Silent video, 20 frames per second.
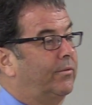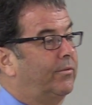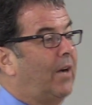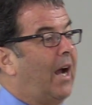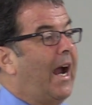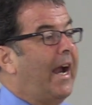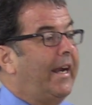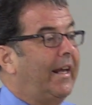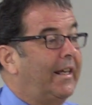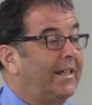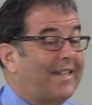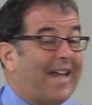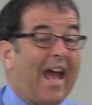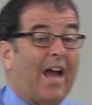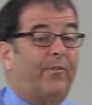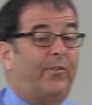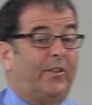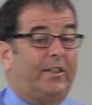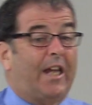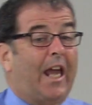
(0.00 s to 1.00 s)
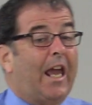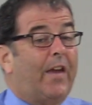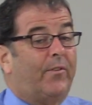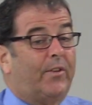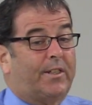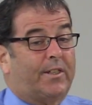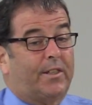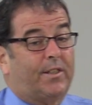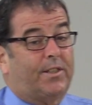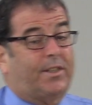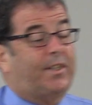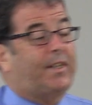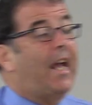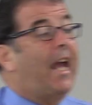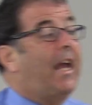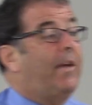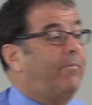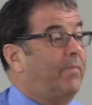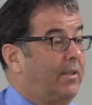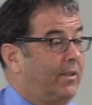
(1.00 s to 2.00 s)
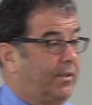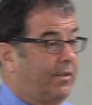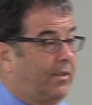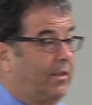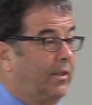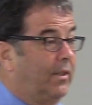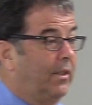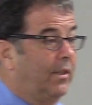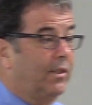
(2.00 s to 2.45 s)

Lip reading: writings, affidavits are statements.